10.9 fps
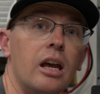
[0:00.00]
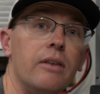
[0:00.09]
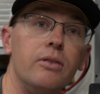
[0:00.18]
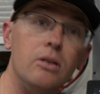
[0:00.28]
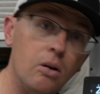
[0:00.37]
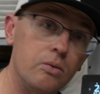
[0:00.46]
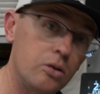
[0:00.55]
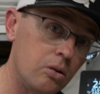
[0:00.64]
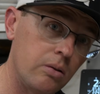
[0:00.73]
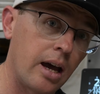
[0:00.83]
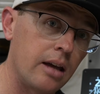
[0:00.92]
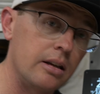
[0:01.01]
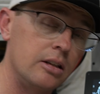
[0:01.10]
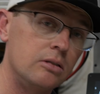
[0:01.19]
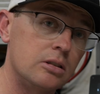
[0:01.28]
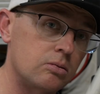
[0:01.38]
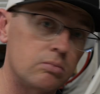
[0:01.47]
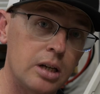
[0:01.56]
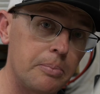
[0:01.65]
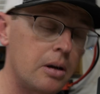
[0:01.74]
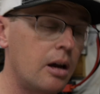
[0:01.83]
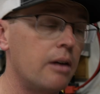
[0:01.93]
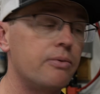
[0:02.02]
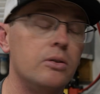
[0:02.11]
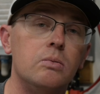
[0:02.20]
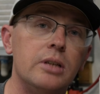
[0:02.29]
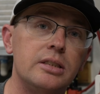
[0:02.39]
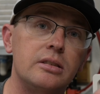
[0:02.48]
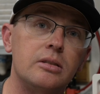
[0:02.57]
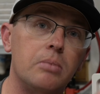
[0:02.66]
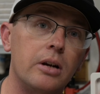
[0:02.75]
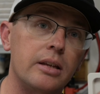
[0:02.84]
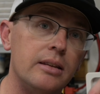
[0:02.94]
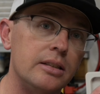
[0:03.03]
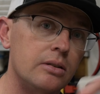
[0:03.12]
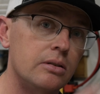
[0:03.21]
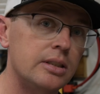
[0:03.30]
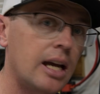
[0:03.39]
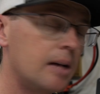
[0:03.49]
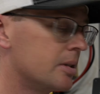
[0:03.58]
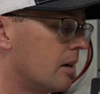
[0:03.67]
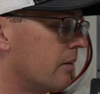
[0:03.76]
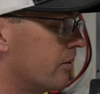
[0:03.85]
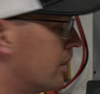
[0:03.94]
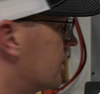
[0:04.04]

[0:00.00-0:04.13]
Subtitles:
If you don't do that and you just rip it off, you risk to break these little tabs off, and